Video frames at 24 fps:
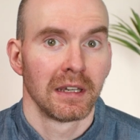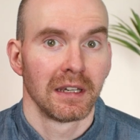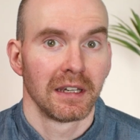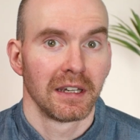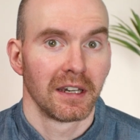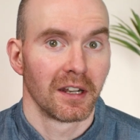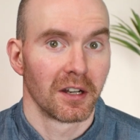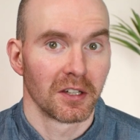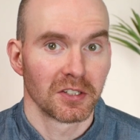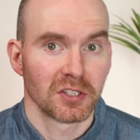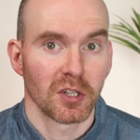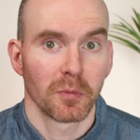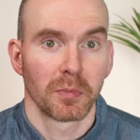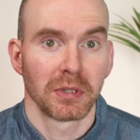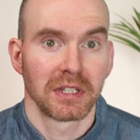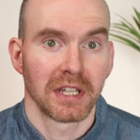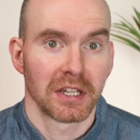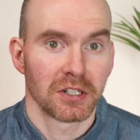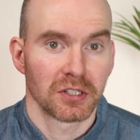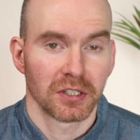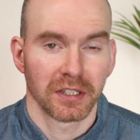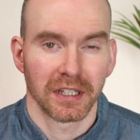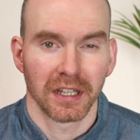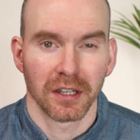It also
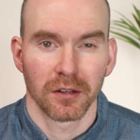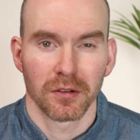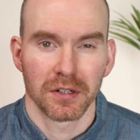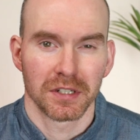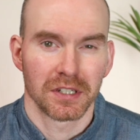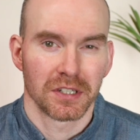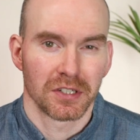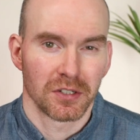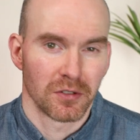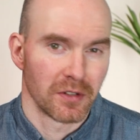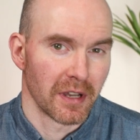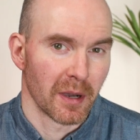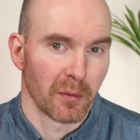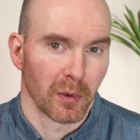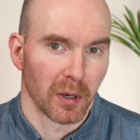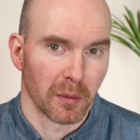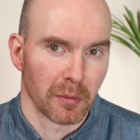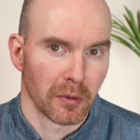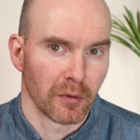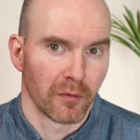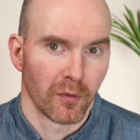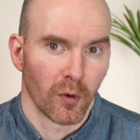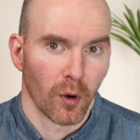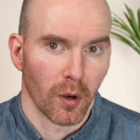potentially increases your network
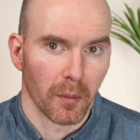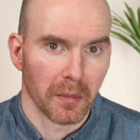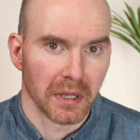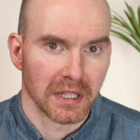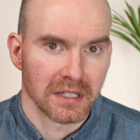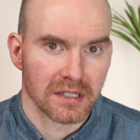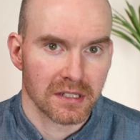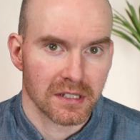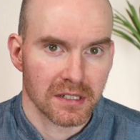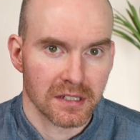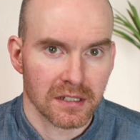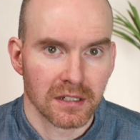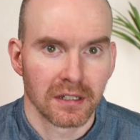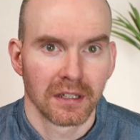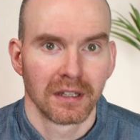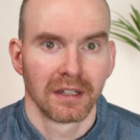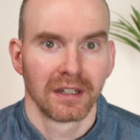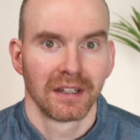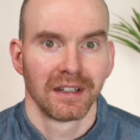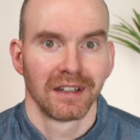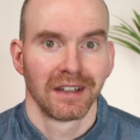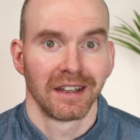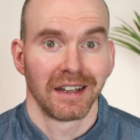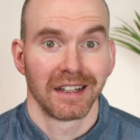performance.
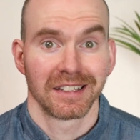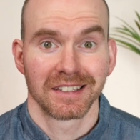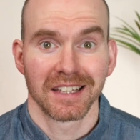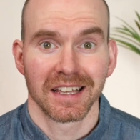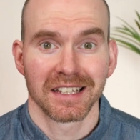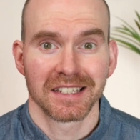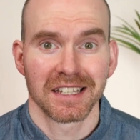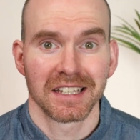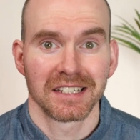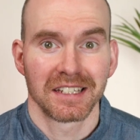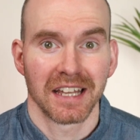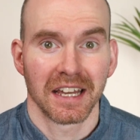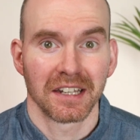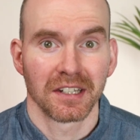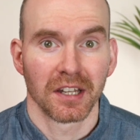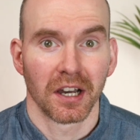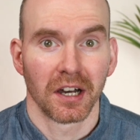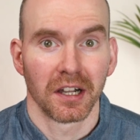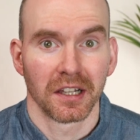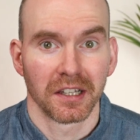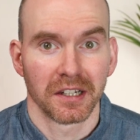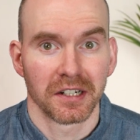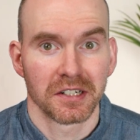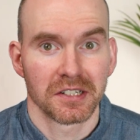It's less than ten
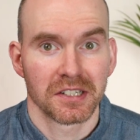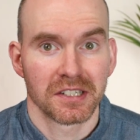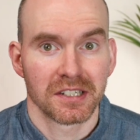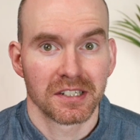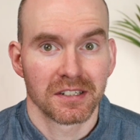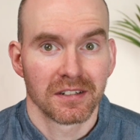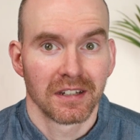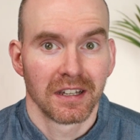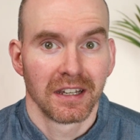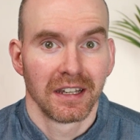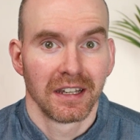dollars